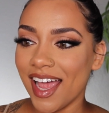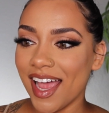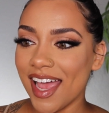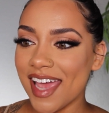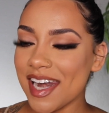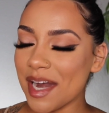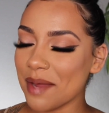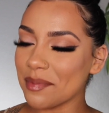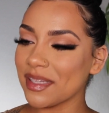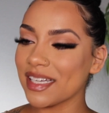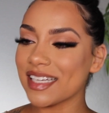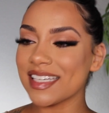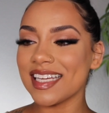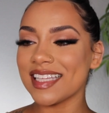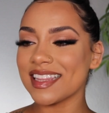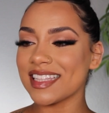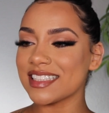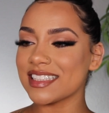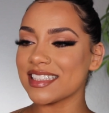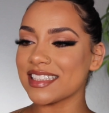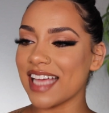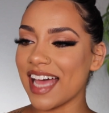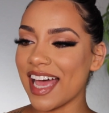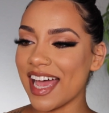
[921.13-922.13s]
And I'm looking at
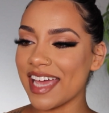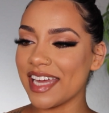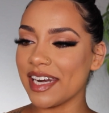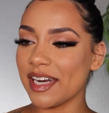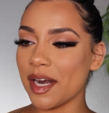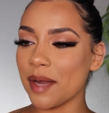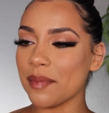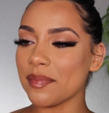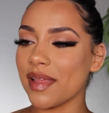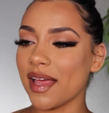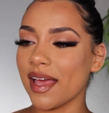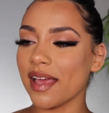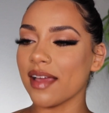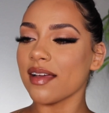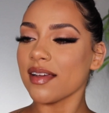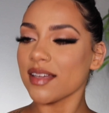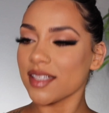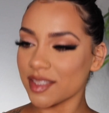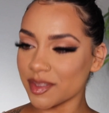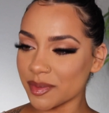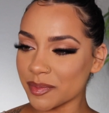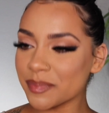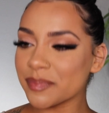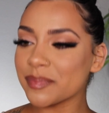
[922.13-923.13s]
the sign and I'm
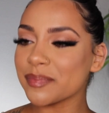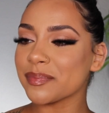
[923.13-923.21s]
like,